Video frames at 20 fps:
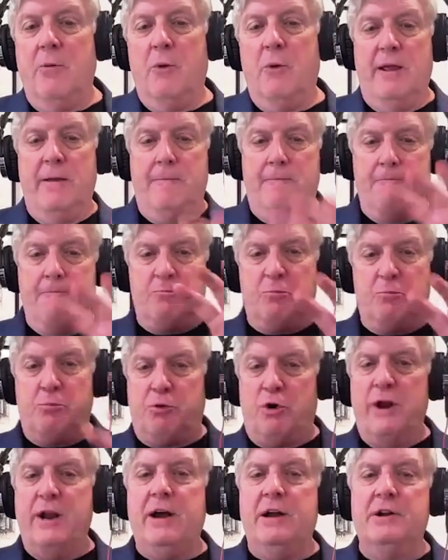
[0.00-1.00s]
We
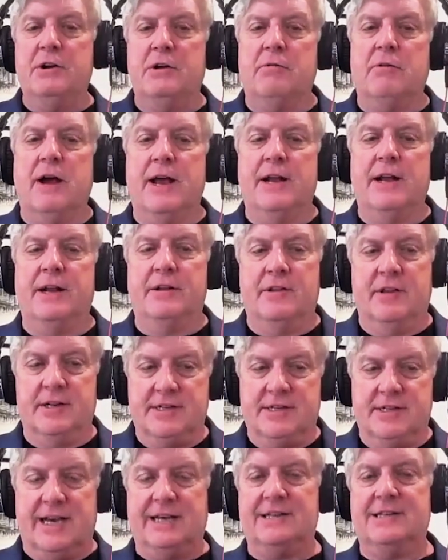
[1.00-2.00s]
pre-underwrite the
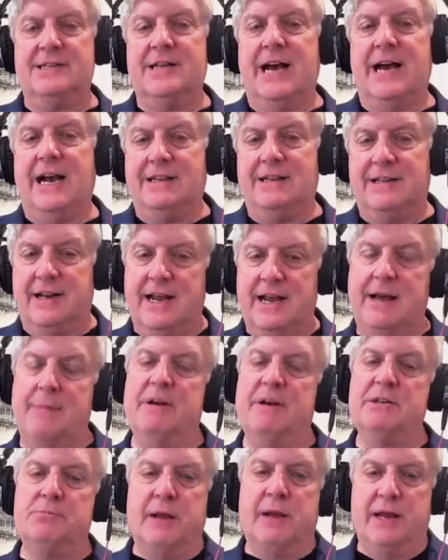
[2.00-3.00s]
tech stack that
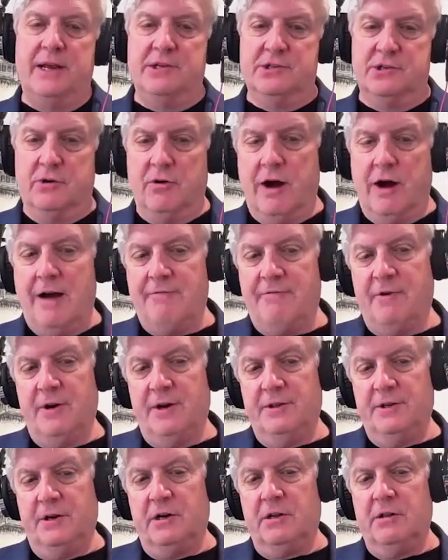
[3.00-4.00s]
MSPs are
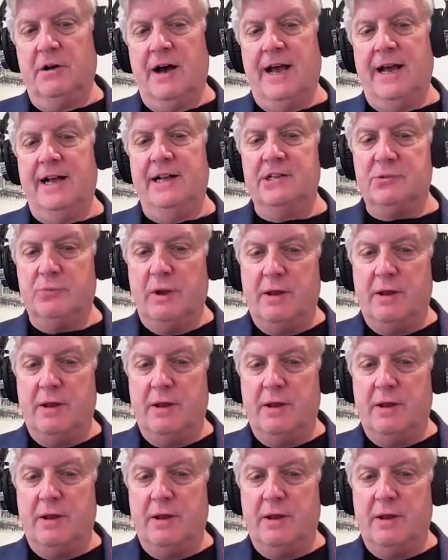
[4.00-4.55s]
offering their clients.